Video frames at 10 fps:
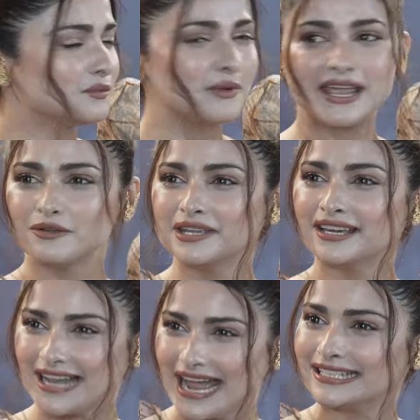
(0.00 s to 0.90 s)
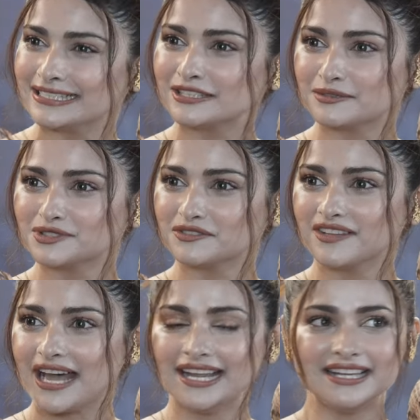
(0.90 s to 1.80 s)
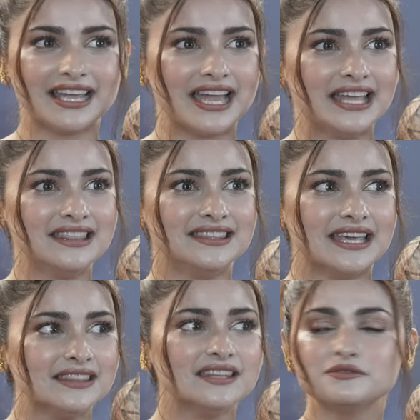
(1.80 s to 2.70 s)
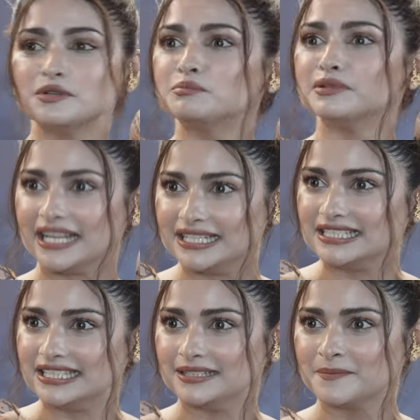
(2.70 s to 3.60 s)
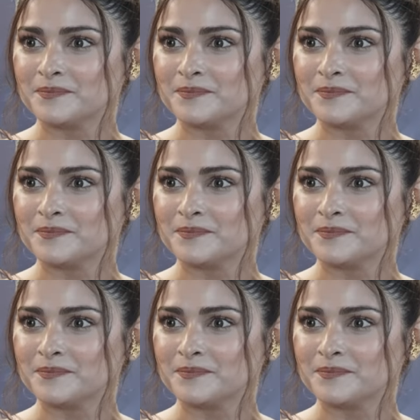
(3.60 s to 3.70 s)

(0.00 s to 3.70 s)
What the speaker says: where we are at in terms of that. And then there were plenty.